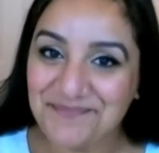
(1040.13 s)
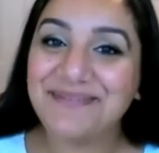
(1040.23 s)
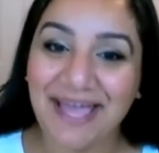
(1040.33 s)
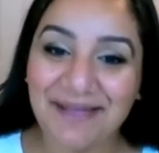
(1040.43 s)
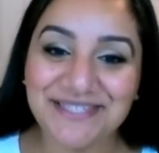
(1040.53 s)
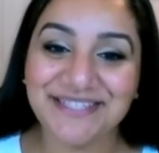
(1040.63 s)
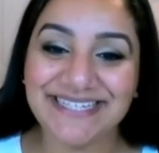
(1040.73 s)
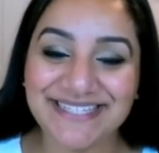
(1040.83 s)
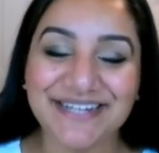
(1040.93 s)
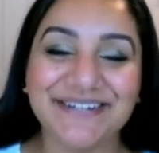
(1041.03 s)
Absolutely.
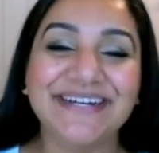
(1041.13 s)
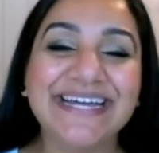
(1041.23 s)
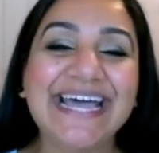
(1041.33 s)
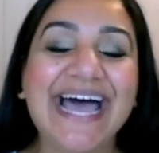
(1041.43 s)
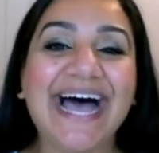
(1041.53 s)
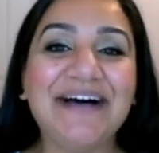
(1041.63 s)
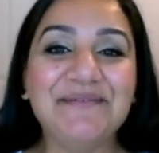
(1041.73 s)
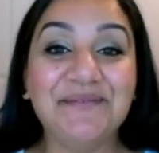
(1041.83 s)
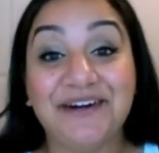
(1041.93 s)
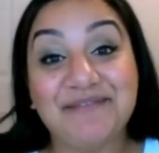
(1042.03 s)
So
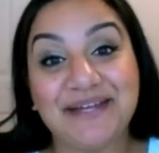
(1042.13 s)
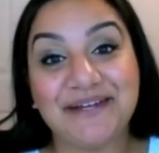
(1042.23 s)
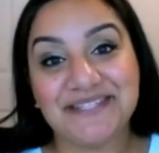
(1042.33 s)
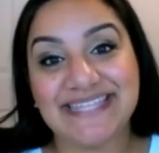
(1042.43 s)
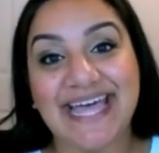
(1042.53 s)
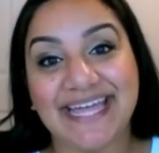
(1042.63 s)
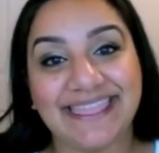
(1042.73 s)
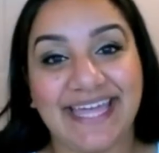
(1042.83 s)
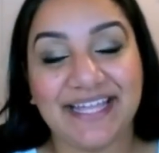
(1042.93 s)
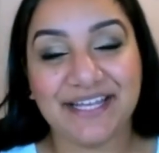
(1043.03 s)
one of my goals
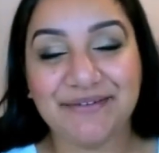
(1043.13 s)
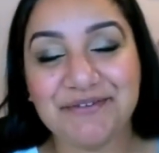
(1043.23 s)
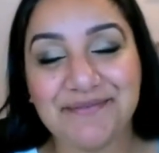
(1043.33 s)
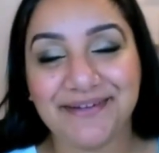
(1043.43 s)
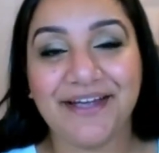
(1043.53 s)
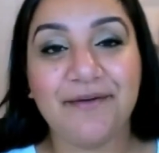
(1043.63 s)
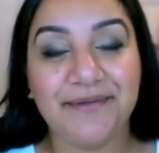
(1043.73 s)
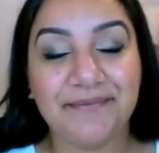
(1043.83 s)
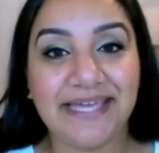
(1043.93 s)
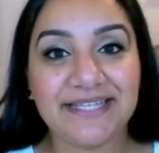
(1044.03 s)
that you and Ruby are
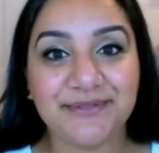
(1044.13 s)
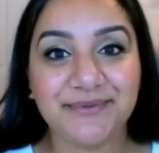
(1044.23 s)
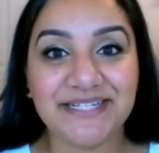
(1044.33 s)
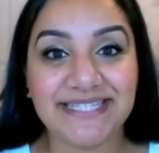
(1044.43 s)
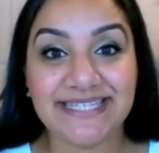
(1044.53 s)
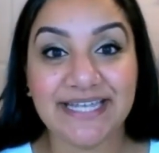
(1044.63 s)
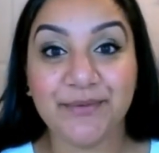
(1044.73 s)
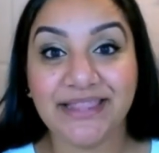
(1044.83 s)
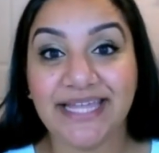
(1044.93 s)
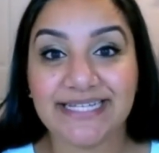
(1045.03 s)
helping me get towards is I
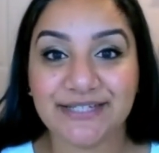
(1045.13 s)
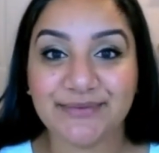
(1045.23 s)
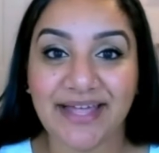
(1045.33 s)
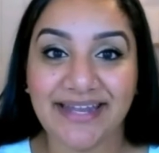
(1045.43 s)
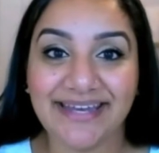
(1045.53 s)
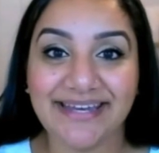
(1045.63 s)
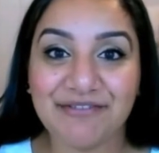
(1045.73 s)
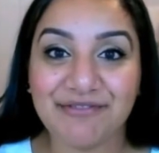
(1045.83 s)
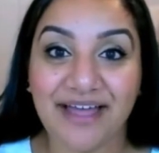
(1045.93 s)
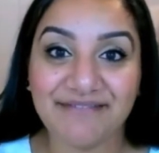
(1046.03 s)
would like to run
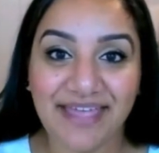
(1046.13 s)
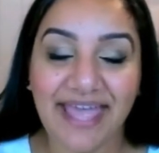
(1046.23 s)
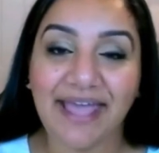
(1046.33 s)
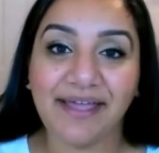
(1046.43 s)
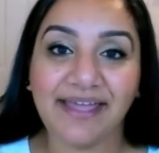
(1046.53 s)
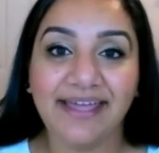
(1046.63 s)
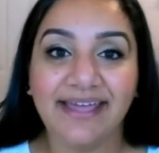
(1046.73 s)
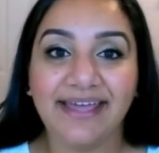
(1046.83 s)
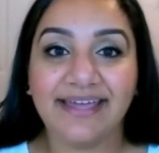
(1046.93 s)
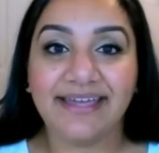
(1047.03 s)
5K
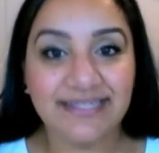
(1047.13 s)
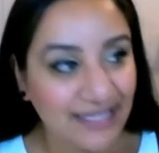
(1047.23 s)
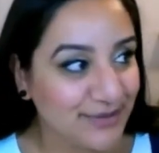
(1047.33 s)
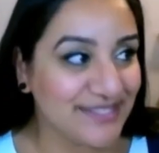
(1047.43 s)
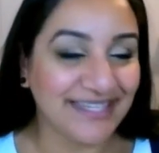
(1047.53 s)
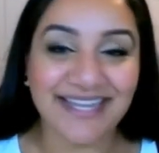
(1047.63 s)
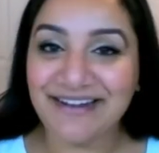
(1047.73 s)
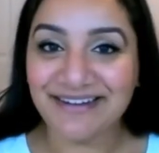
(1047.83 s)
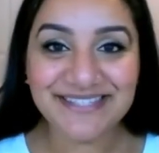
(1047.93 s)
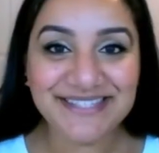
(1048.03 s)
continuously and
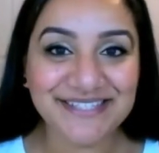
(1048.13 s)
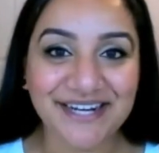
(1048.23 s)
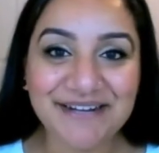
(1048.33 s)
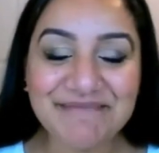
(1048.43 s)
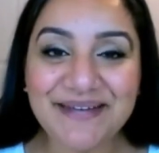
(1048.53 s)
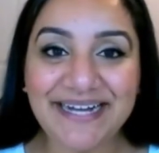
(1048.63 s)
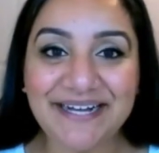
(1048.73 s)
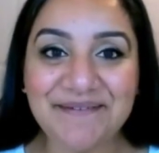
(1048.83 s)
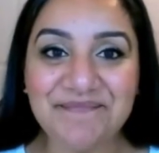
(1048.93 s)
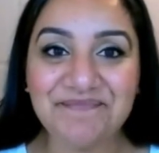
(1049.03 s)
not stop.
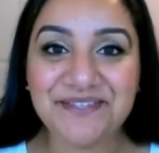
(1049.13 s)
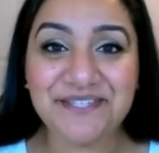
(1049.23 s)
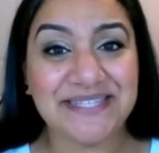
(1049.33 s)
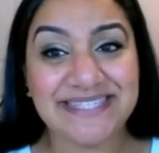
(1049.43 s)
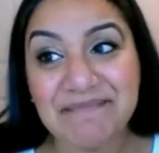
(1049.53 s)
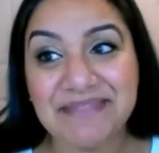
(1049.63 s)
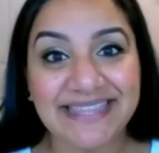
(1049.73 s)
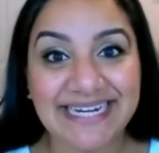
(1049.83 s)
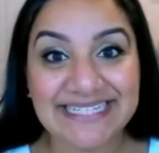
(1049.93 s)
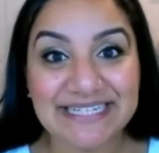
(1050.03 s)
So it's something
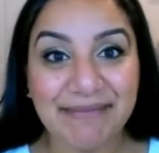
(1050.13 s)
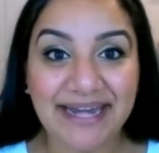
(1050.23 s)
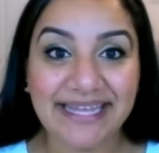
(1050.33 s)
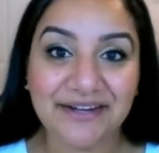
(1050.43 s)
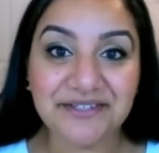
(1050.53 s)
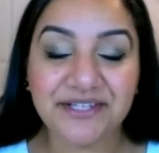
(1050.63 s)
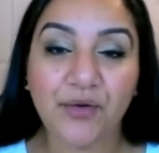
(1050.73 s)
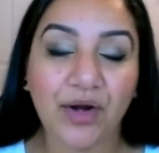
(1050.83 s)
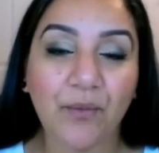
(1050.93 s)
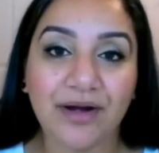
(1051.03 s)
that I did many years ago,
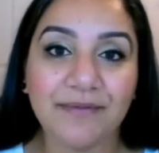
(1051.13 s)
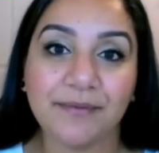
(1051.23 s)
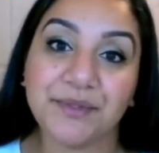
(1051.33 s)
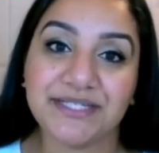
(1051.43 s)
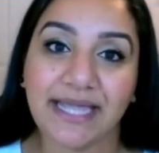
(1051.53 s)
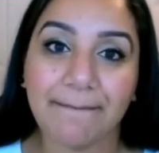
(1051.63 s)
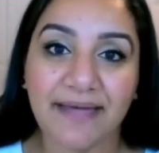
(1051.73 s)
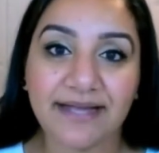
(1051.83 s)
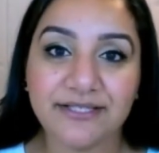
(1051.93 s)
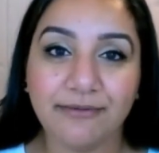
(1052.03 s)
and I want to be able to get
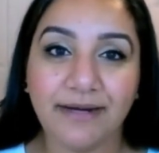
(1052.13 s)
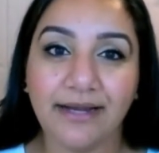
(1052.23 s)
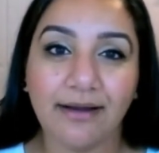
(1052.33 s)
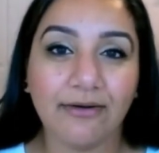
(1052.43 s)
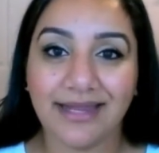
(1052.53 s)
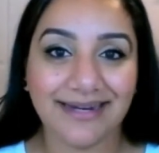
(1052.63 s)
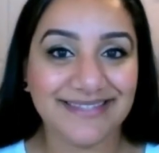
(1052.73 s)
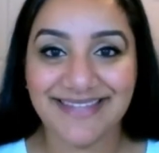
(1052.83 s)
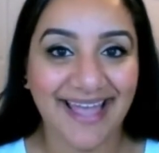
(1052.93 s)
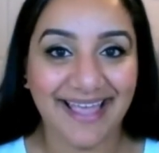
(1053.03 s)
back to, but I know
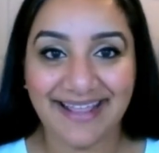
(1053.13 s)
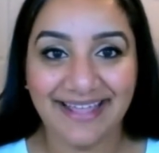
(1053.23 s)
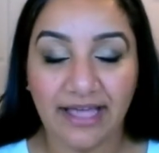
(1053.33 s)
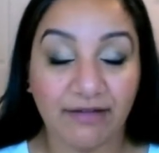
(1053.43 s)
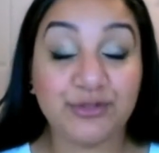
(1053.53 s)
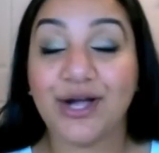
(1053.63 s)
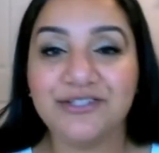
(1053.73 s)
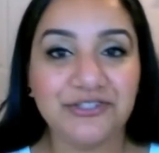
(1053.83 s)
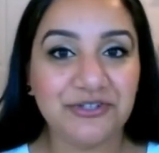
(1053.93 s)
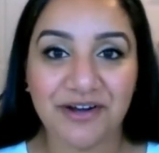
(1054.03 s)
that I've tried
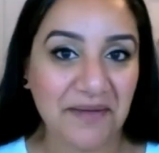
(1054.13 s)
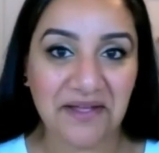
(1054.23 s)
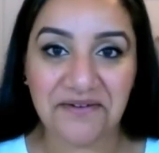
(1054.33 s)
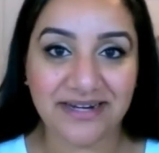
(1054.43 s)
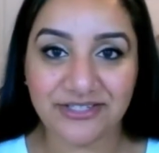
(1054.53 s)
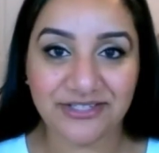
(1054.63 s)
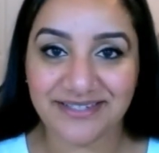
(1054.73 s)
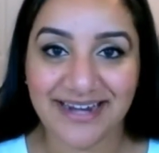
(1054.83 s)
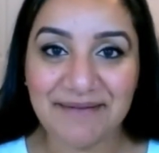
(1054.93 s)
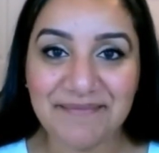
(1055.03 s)
to do it on my own, and it's just
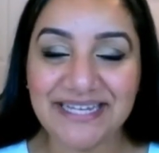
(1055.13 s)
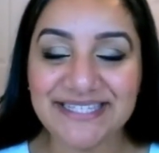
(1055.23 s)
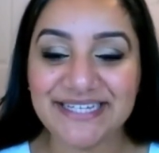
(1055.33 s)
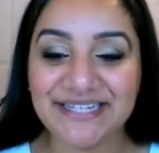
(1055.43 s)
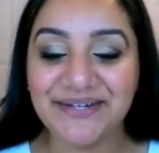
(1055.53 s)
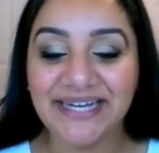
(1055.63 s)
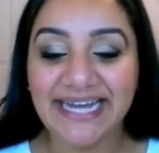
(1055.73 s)
not happening. So